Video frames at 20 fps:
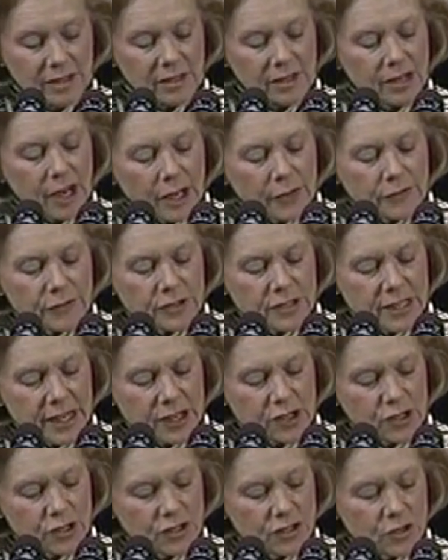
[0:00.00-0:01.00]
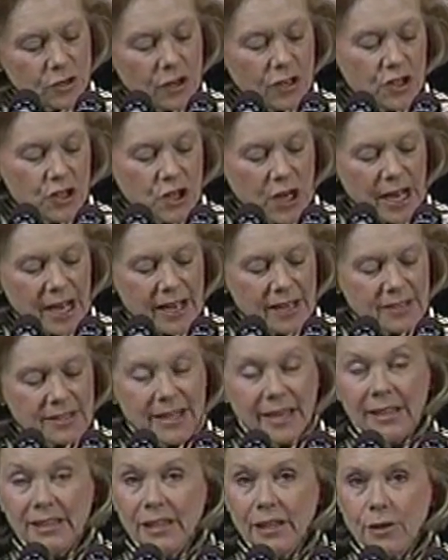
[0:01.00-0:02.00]
Conversations on Jazz
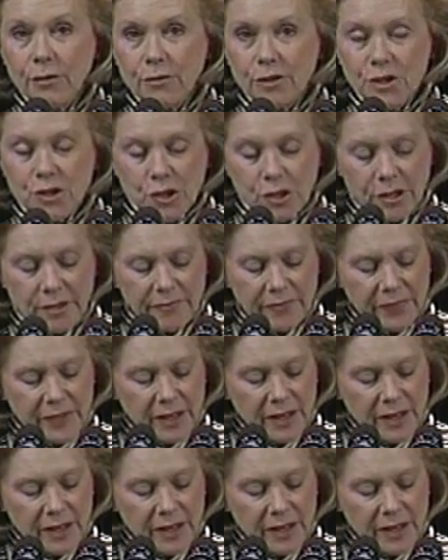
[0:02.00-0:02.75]
and Literature,